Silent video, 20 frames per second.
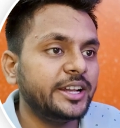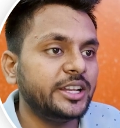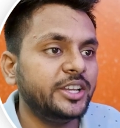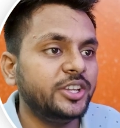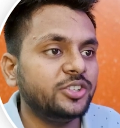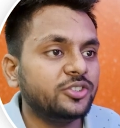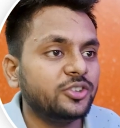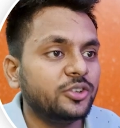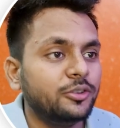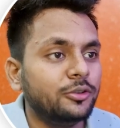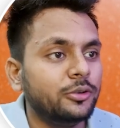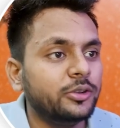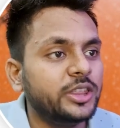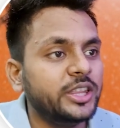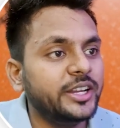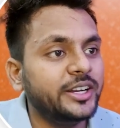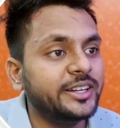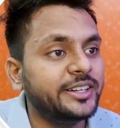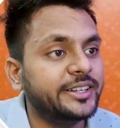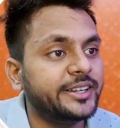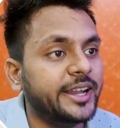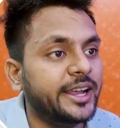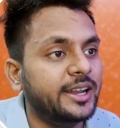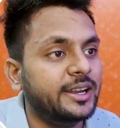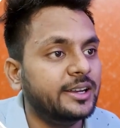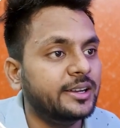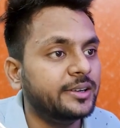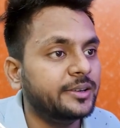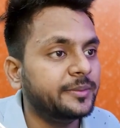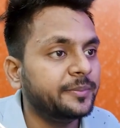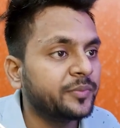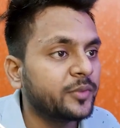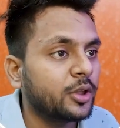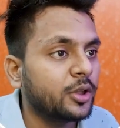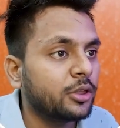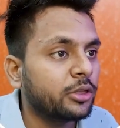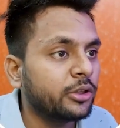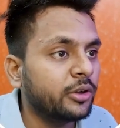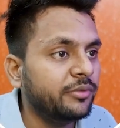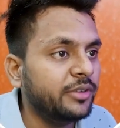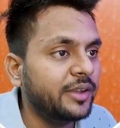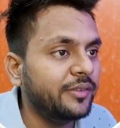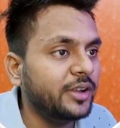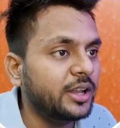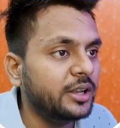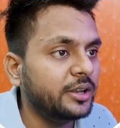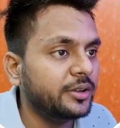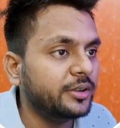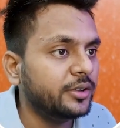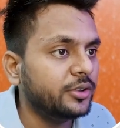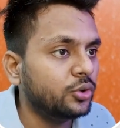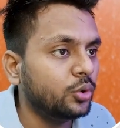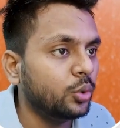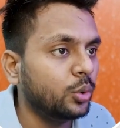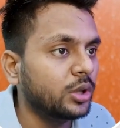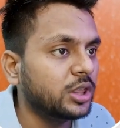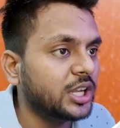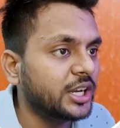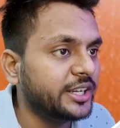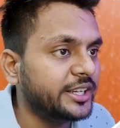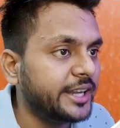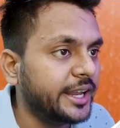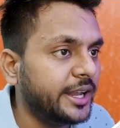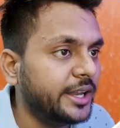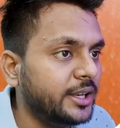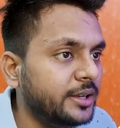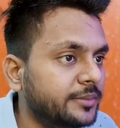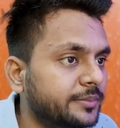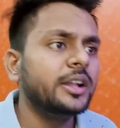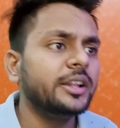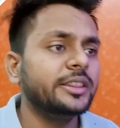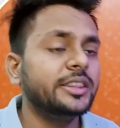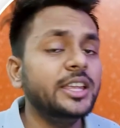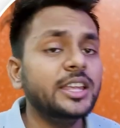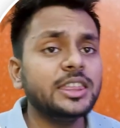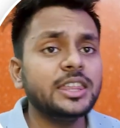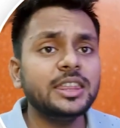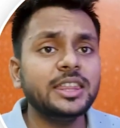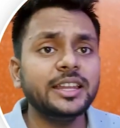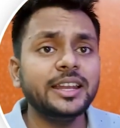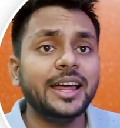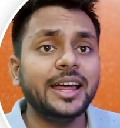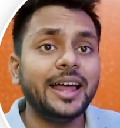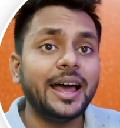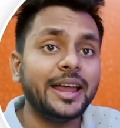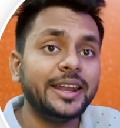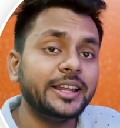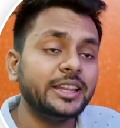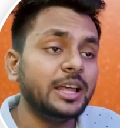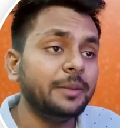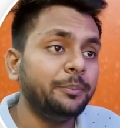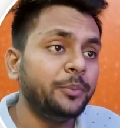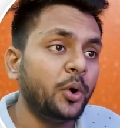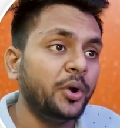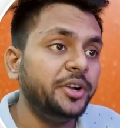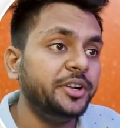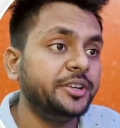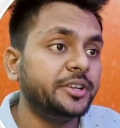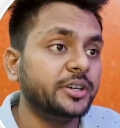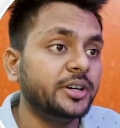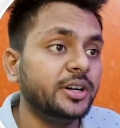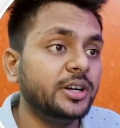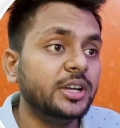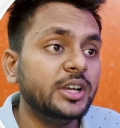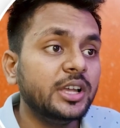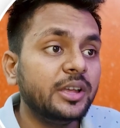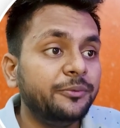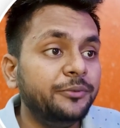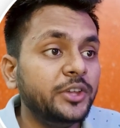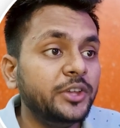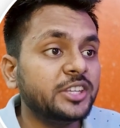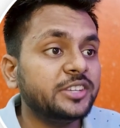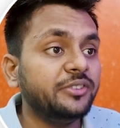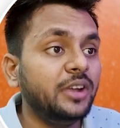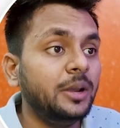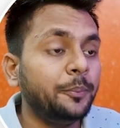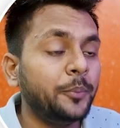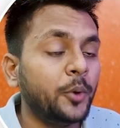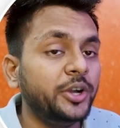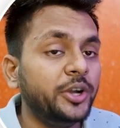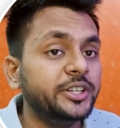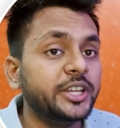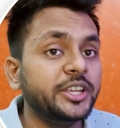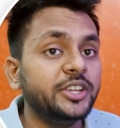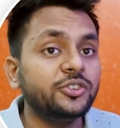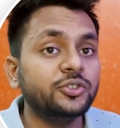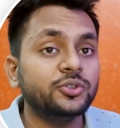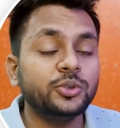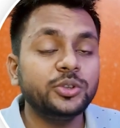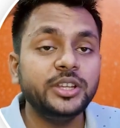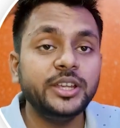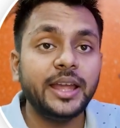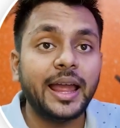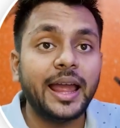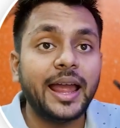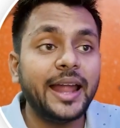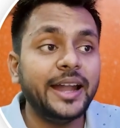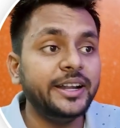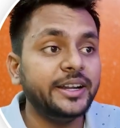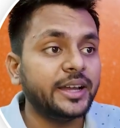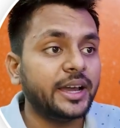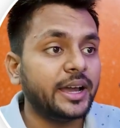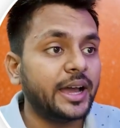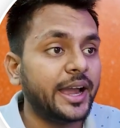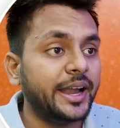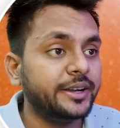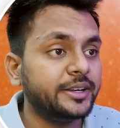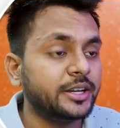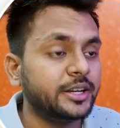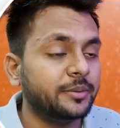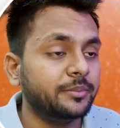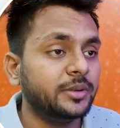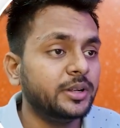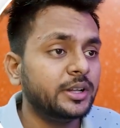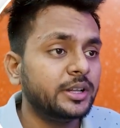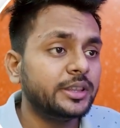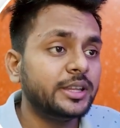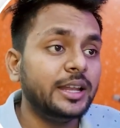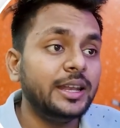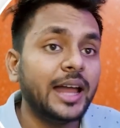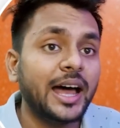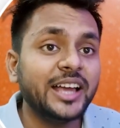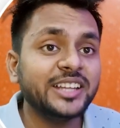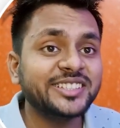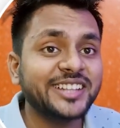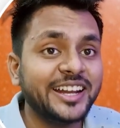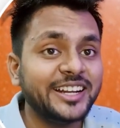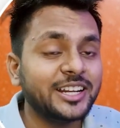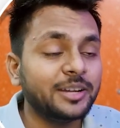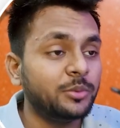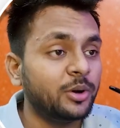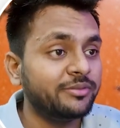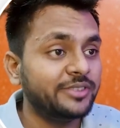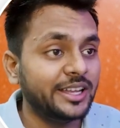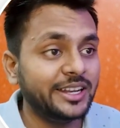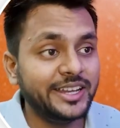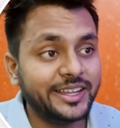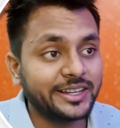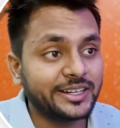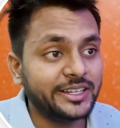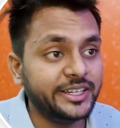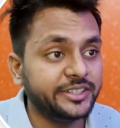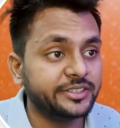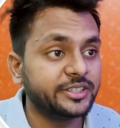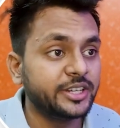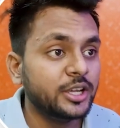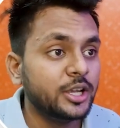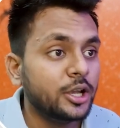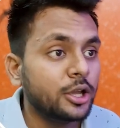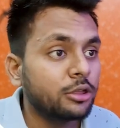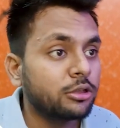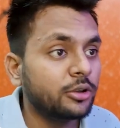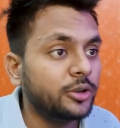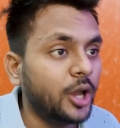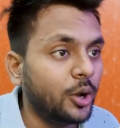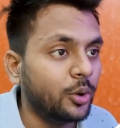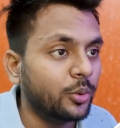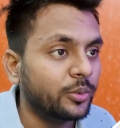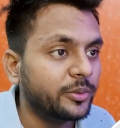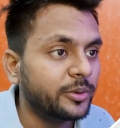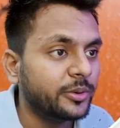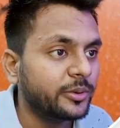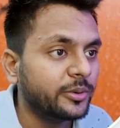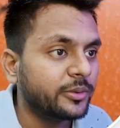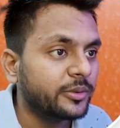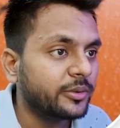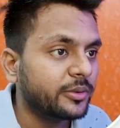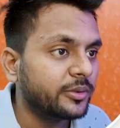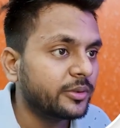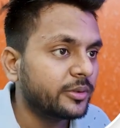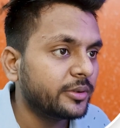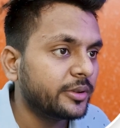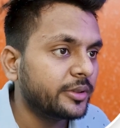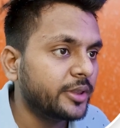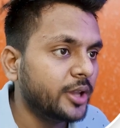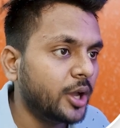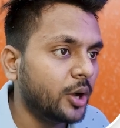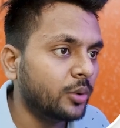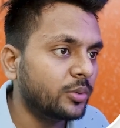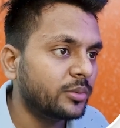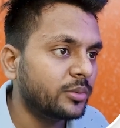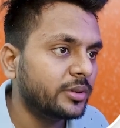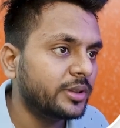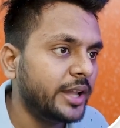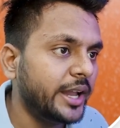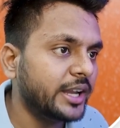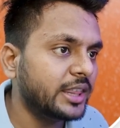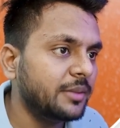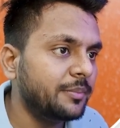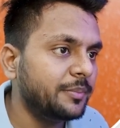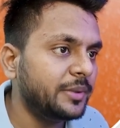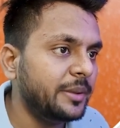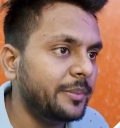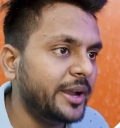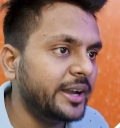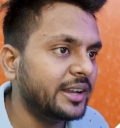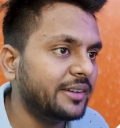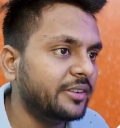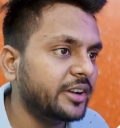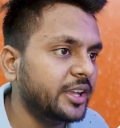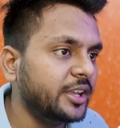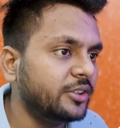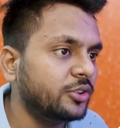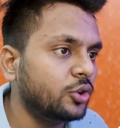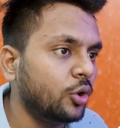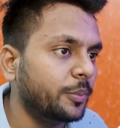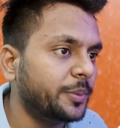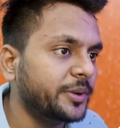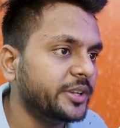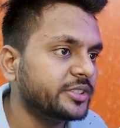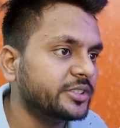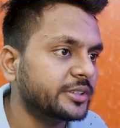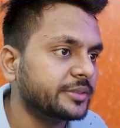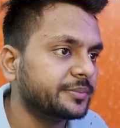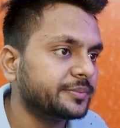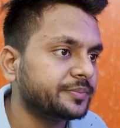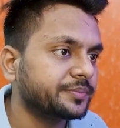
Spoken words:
list using tail. So we will use a tail. This is another pointer which will pointing to the end item, the last item of the linked list. So now let's implement our enQueue operation.